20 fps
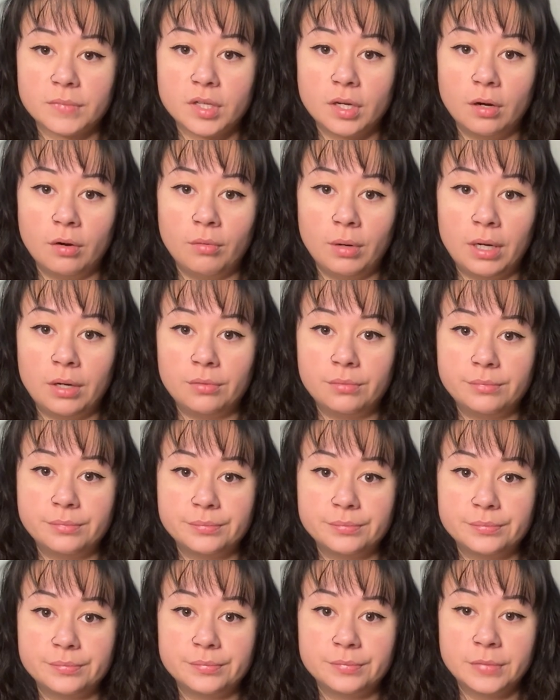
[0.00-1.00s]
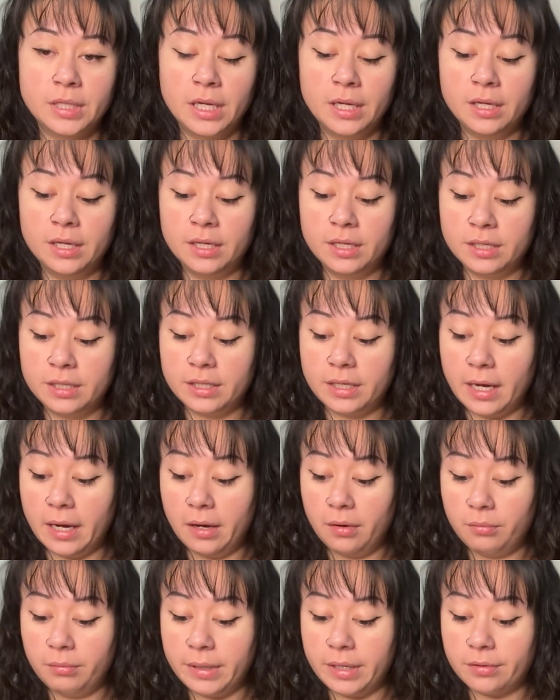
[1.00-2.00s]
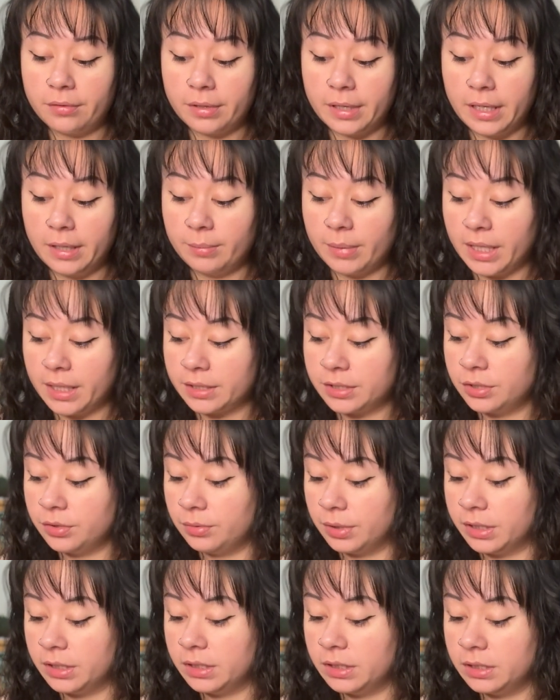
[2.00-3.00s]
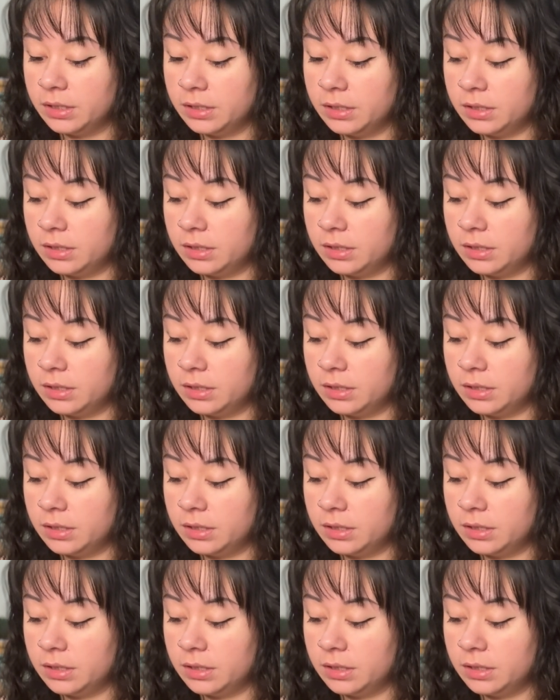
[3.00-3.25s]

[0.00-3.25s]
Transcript: oh well. Now we are getting back to it.